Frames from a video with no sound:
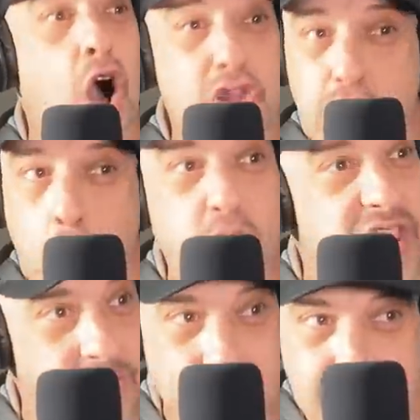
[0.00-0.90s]

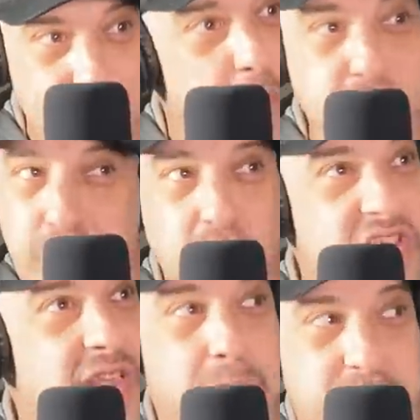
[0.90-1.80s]
unloading multiple
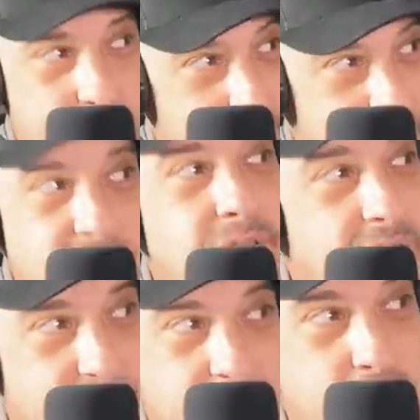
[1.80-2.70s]
clips in into